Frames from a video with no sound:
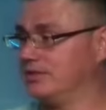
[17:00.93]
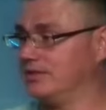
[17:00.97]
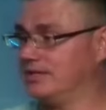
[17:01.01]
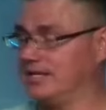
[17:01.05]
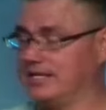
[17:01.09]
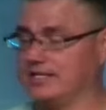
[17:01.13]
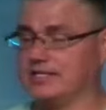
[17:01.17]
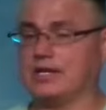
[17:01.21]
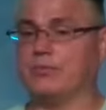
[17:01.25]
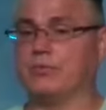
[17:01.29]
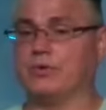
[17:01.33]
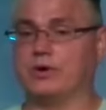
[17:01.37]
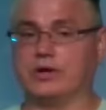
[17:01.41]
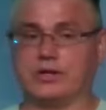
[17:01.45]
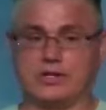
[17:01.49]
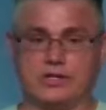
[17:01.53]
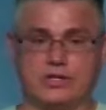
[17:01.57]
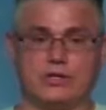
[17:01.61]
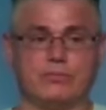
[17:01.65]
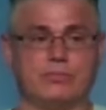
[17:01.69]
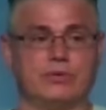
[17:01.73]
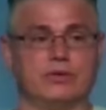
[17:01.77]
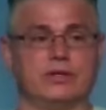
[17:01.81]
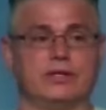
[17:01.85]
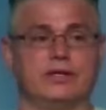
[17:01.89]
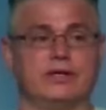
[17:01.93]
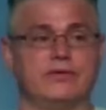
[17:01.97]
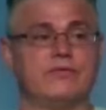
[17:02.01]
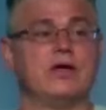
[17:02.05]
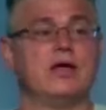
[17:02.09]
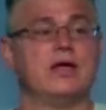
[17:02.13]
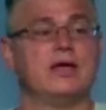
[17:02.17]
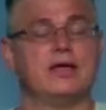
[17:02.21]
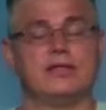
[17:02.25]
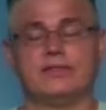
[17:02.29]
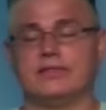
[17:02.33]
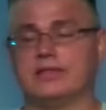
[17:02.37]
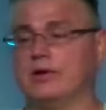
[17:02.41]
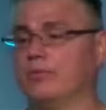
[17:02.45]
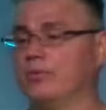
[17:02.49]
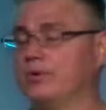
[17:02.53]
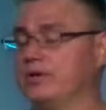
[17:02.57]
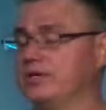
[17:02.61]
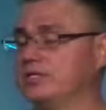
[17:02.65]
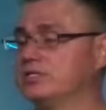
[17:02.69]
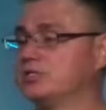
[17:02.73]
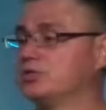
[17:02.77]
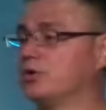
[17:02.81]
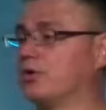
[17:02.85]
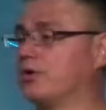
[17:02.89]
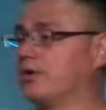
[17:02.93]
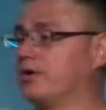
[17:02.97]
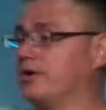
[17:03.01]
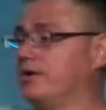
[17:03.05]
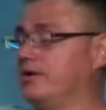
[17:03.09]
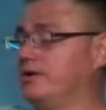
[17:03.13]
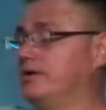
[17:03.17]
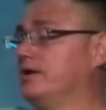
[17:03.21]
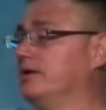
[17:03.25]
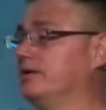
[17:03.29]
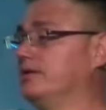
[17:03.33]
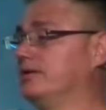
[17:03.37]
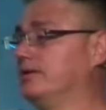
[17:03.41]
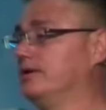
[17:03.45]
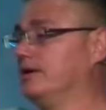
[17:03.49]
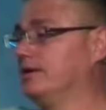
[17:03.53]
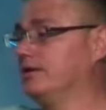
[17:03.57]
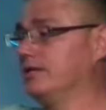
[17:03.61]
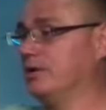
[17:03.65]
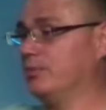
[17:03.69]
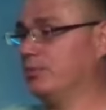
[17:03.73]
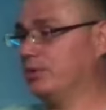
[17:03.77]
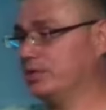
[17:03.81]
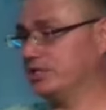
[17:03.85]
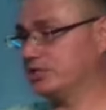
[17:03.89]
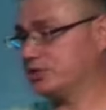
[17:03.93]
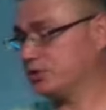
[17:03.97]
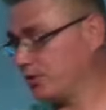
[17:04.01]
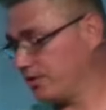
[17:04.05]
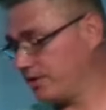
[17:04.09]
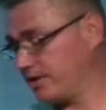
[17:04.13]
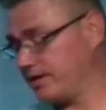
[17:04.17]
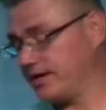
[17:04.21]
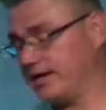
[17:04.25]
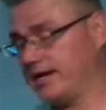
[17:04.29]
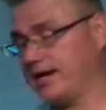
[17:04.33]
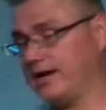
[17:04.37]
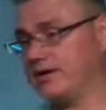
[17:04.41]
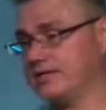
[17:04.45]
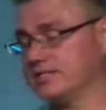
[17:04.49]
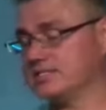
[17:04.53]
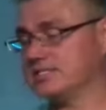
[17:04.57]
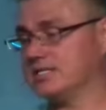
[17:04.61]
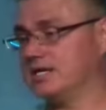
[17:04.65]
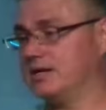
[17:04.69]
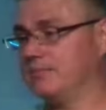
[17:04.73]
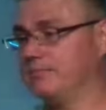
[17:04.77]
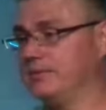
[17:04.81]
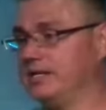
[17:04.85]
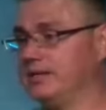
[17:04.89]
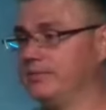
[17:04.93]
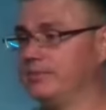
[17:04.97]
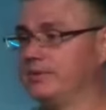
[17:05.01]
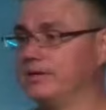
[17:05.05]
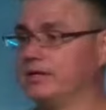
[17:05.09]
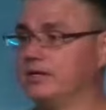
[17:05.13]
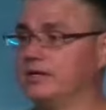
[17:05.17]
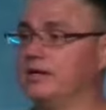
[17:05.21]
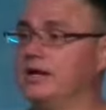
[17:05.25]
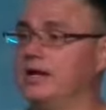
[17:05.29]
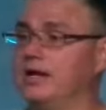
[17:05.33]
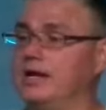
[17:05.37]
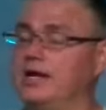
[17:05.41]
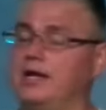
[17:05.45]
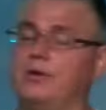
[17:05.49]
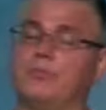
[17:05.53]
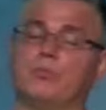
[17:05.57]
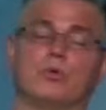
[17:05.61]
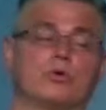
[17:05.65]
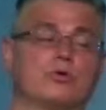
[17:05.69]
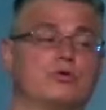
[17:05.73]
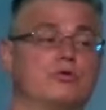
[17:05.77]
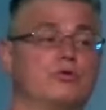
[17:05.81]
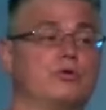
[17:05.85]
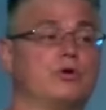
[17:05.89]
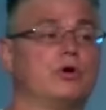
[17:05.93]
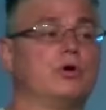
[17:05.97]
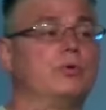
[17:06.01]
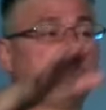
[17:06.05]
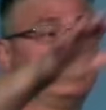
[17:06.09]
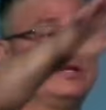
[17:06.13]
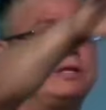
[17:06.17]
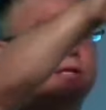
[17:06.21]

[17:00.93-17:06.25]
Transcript: Like they want you to believe that we started, that, that we started out as an amoeba and we're growing,